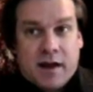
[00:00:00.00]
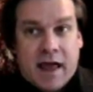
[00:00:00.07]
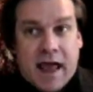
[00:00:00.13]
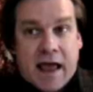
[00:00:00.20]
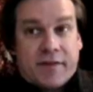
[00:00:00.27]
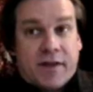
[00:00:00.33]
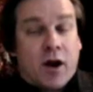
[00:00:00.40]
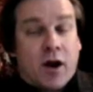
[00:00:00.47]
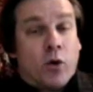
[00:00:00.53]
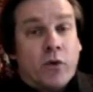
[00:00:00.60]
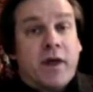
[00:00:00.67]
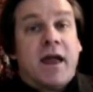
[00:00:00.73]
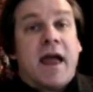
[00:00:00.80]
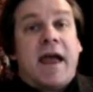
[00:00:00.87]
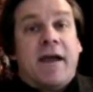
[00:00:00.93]
and that
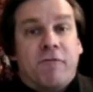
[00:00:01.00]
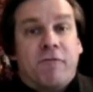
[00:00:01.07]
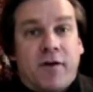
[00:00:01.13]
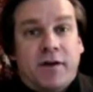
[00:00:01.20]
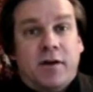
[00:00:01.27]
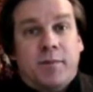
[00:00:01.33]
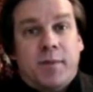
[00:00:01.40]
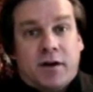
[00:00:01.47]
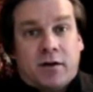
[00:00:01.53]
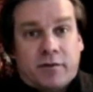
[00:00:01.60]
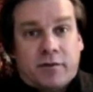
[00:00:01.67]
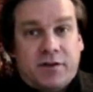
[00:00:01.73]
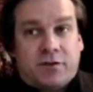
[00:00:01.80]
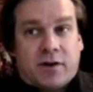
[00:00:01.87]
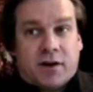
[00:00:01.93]
only a fundamental
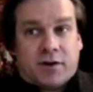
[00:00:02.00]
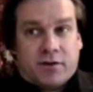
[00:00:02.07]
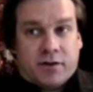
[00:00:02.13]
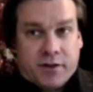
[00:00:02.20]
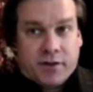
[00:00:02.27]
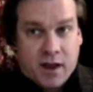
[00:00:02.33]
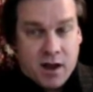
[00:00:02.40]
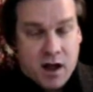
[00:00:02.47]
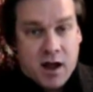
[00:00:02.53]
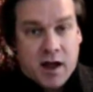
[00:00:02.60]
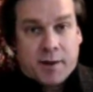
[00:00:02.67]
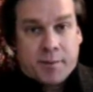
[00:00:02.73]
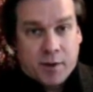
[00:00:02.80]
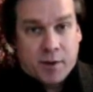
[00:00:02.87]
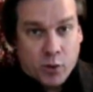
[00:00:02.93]
restructuring of the
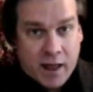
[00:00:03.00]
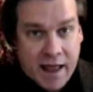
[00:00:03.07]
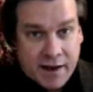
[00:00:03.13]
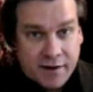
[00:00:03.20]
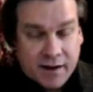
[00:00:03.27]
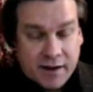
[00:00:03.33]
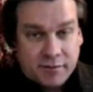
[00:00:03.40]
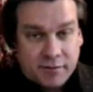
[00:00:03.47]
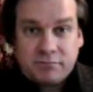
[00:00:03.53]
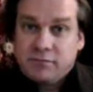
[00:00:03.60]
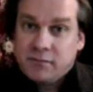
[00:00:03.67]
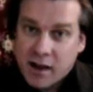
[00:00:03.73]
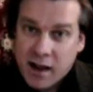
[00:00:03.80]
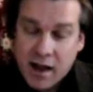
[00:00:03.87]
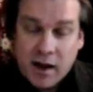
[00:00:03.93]
economy will end it.
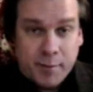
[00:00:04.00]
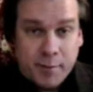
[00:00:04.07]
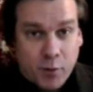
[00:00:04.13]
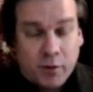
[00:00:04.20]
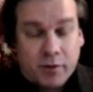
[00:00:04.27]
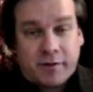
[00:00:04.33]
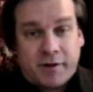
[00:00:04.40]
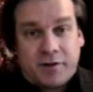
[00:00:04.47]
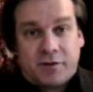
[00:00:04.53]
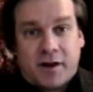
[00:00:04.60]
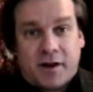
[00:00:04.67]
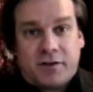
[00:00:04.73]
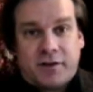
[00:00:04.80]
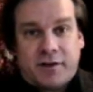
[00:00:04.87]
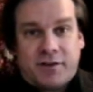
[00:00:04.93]
The economy will
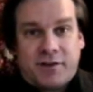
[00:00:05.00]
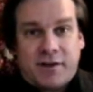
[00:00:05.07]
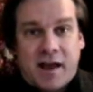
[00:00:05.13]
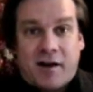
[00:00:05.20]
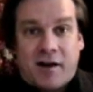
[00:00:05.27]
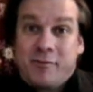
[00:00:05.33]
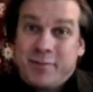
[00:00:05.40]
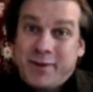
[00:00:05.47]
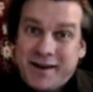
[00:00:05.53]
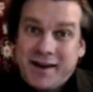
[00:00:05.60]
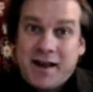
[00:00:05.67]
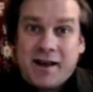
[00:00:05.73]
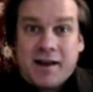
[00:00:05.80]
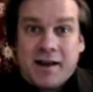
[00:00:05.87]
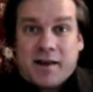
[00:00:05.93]
restructure itself,
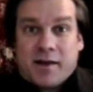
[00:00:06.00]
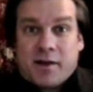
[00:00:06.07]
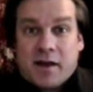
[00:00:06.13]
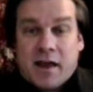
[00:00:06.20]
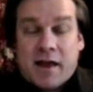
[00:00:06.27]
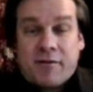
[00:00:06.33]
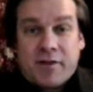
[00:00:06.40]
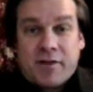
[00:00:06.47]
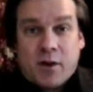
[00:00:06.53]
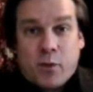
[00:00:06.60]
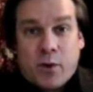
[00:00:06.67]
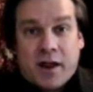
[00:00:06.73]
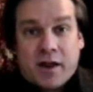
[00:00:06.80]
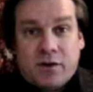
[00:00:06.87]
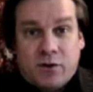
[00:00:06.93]
but everything
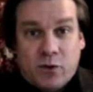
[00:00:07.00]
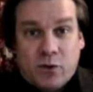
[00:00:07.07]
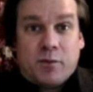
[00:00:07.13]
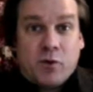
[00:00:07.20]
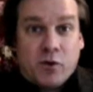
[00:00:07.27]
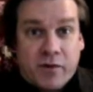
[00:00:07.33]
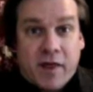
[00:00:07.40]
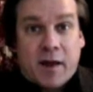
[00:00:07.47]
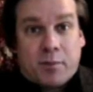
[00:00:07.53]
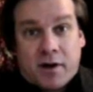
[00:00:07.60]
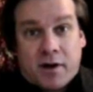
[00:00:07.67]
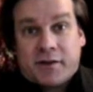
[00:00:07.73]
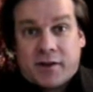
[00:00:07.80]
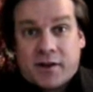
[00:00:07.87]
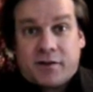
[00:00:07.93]
we can do to move that
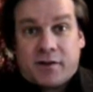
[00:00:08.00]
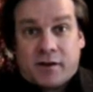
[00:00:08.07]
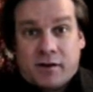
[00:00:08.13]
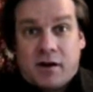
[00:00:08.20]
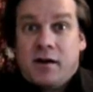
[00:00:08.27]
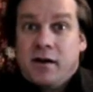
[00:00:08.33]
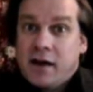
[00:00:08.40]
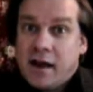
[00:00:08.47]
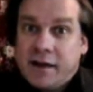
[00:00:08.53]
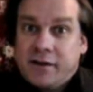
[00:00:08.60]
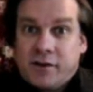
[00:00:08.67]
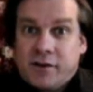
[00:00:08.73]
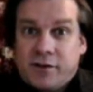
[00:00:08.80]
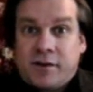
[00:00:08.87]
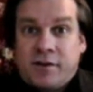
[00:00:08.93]
process along
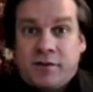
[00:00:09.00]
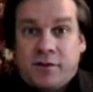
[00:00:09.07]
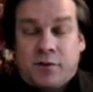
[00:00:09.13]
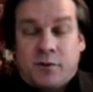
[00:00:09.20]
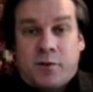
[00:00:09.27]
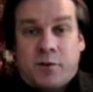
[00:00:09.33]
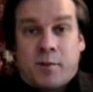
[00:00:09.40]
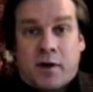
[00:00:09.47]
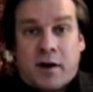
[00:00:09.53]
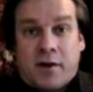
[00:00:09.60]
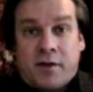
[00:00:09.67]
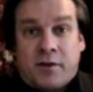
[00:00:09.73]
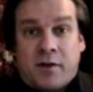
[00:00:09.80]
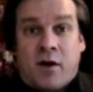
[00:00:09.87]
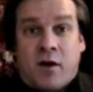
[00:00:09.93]
gets us through the
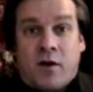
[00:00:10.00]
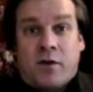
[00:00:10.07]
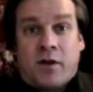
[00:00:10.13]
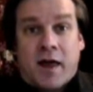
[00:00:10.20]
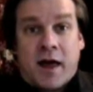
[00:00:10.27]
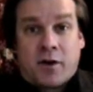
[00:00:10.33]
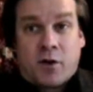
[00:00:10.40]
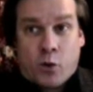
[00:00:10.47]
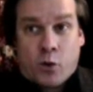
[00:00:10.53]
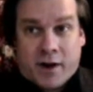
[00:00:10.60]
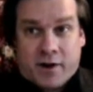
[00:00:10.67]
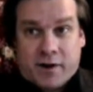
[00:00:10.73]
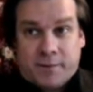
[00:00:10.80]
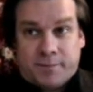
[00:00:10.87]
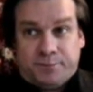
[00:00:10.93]
process a lot
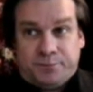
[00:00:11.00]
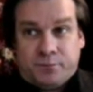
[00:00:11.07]
quicker.